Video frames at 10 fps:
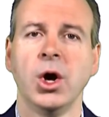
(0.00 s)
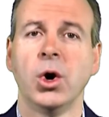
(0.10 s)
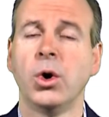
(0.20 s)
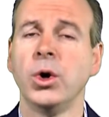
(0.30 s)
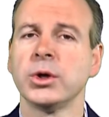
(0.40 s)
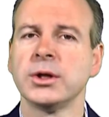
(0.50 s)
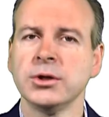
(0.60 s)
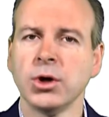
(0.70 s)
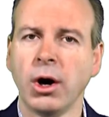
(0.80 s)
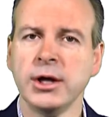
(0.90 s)
or who can
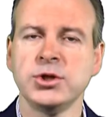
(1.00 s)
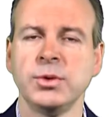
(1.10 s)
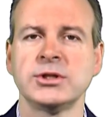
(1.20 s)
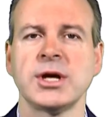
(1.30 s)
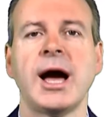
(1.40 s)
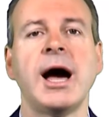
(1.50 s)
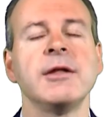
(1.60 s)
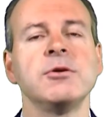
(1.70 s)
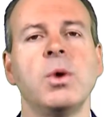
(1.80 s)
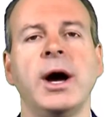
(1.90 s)
guide you into
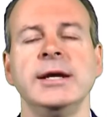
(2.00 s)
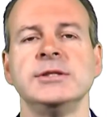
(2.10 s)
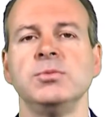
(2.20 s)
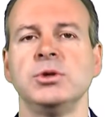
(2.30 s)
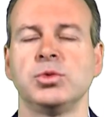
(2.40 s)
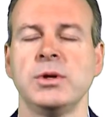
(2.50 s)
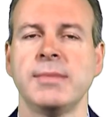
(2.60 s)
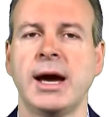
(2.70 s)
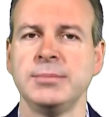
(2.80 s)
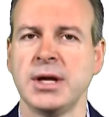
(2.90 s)
other ways in which we
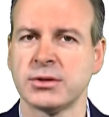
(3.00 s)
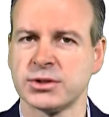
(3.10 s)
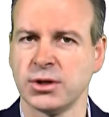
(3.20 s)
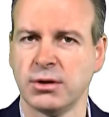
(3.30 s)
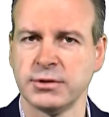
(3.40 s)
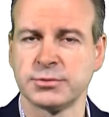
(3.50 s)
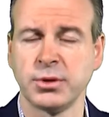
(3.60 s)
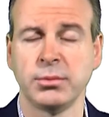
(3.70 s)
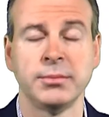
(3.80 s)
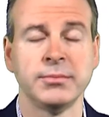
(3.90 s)
may be able to solve this
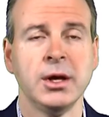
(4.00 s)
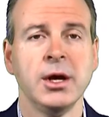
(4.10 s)
problem.